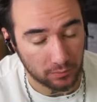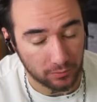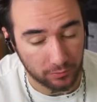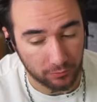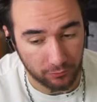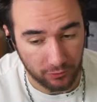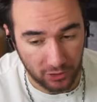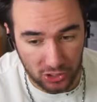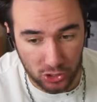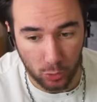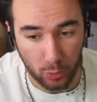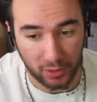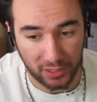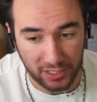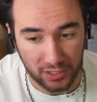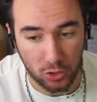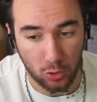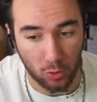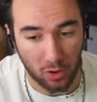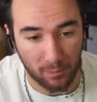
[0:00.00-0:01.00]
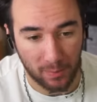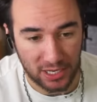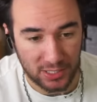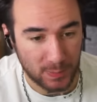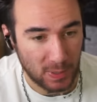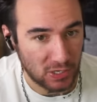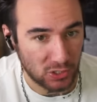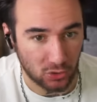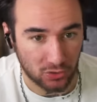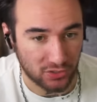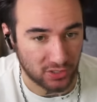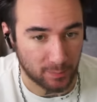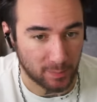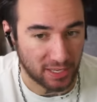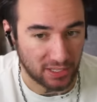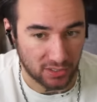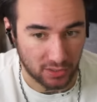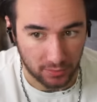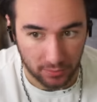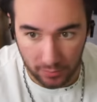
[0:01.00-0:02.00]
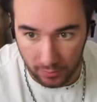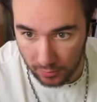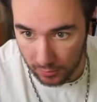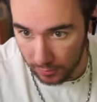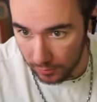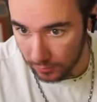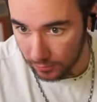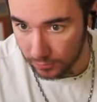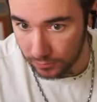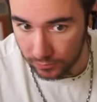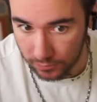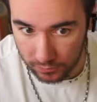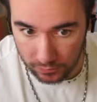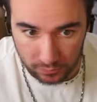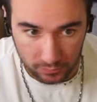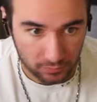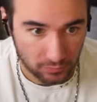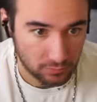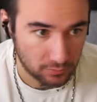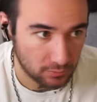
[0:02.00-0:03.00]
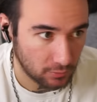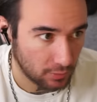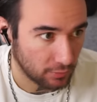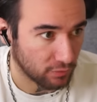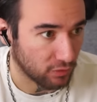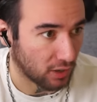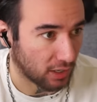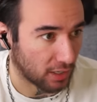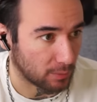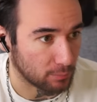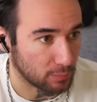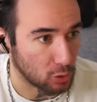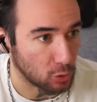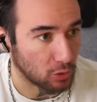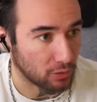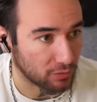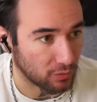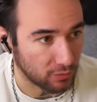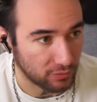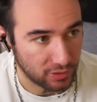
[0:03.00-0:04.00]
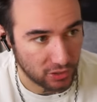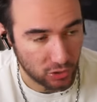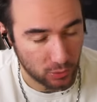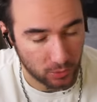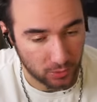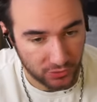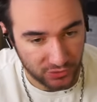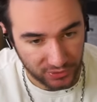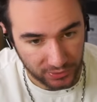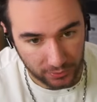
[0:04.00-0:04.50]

Visually, you are my special is the best. Fucking beautiful visuals.